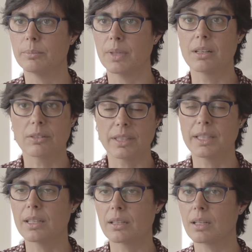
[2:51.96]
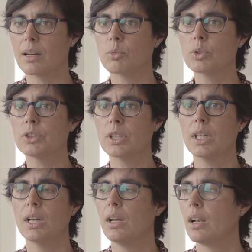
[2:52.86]
learning here in GLAMURS,
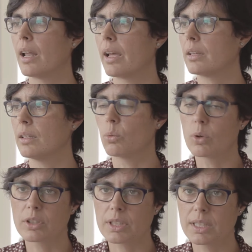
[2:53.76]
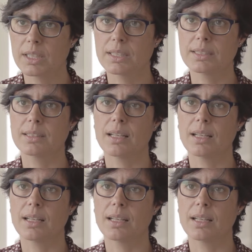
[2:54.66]
like the workers,